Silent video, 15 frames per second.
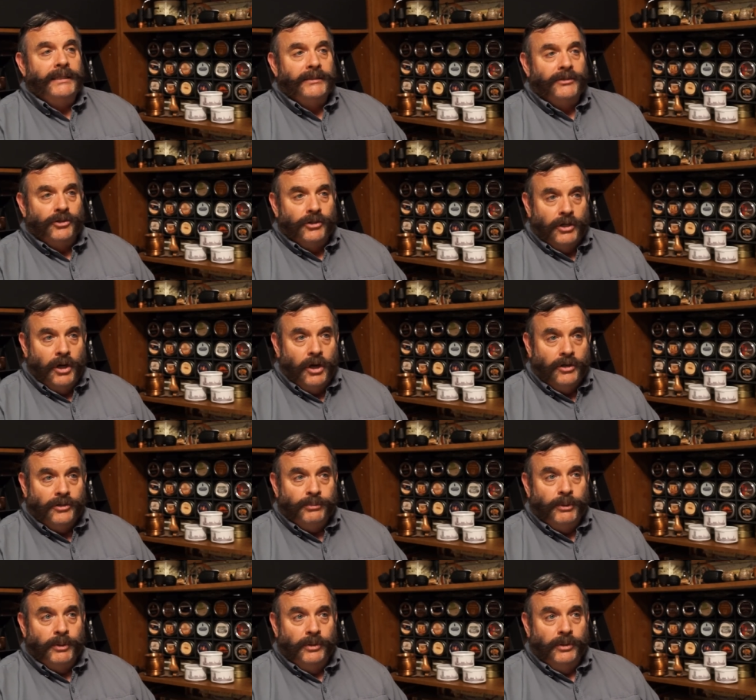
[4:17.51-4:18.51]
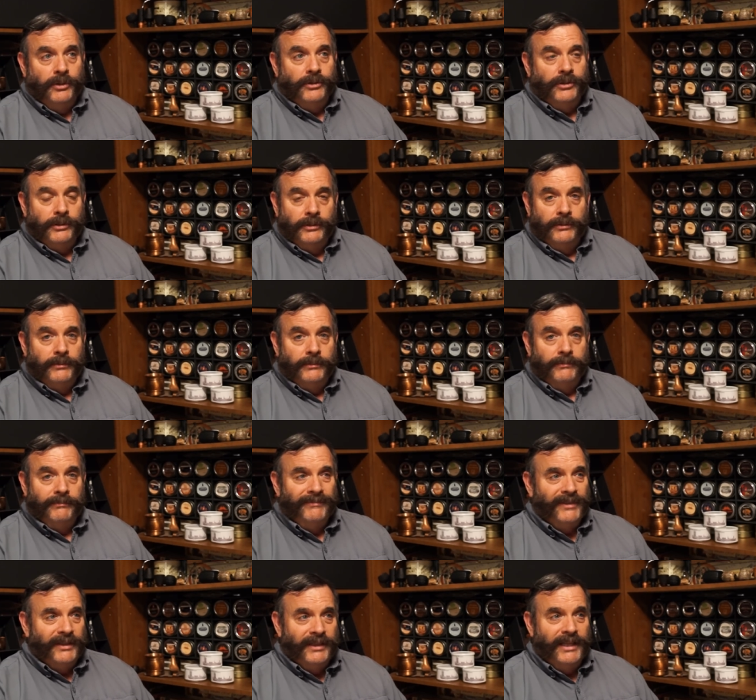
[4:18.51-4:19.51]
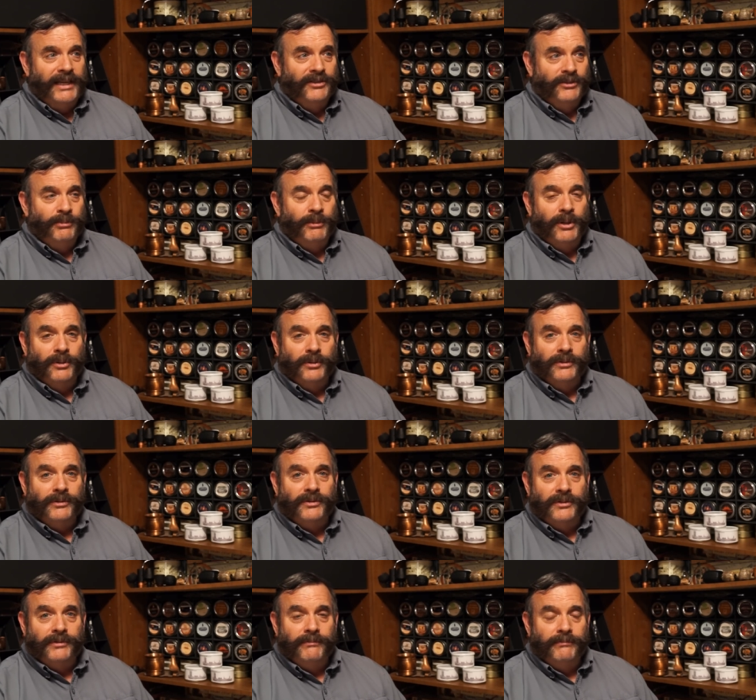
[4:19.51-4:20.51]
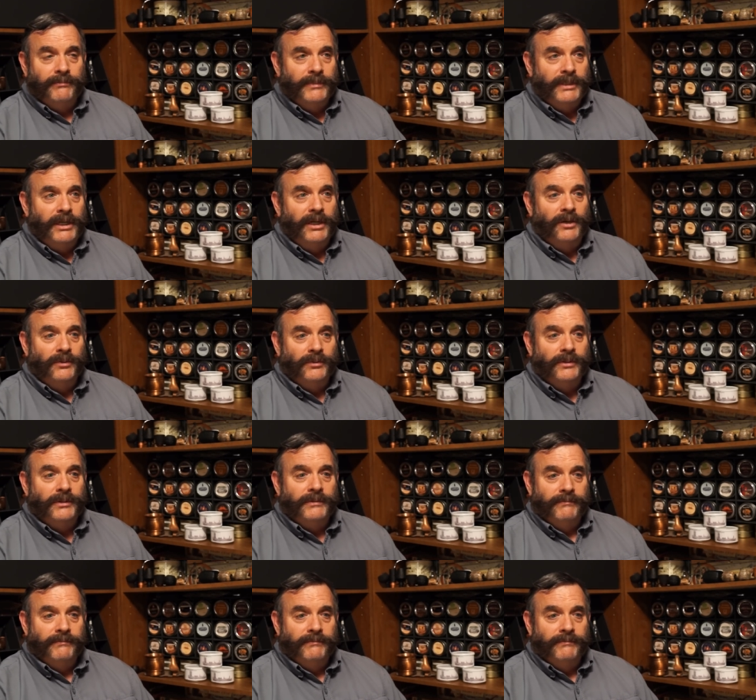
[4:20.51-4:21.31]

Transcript: Cigar smokers, they smoke, you know,